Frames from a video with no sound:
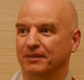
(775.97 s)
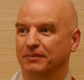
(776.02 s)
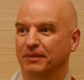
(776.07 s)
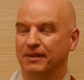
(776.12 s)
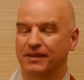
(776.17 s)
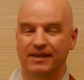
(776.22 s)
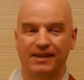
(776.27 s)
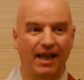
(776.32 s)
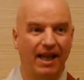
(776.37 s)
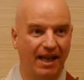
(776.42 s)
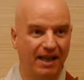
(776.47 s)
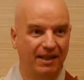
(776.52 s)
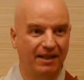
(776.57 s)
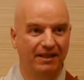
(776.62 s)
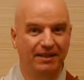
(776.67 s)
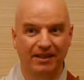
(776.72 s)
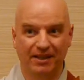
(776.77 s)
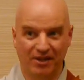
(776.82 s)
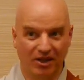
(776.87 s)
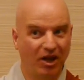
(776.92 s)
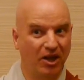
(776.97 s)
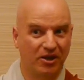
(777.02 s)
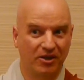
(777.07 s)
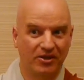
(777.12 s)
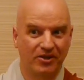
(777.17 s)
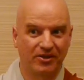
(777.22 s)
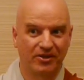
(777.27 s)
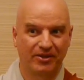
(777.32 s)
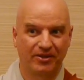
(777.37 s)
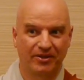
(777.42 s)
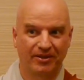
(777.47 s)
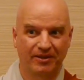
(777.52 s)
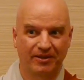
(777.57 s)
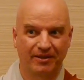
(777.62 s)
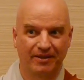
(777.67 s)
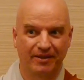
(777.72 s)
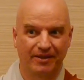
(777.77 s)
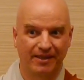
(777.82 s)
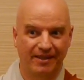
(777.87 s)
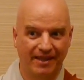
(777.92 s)
But Zen is us.
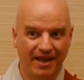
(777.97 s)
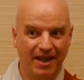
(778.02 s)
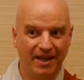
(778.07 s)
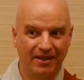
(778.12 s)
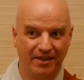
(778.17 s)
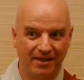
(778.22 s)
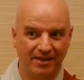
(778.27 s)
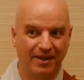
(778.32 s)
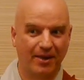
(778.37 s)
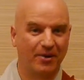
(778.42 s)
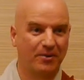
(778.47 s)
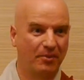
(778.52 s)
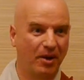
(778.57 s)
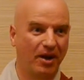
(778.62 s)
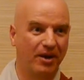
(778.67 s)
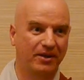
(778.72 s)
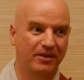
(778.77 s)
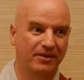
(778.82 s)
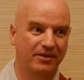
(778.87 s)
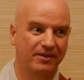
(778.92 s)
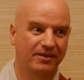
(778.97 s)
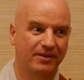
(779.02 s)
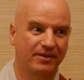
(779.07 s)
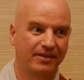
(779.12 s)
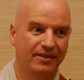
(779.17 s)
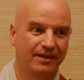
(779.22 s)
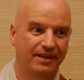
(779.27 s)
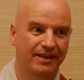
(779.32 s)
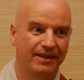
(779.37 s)
Zen is our minds.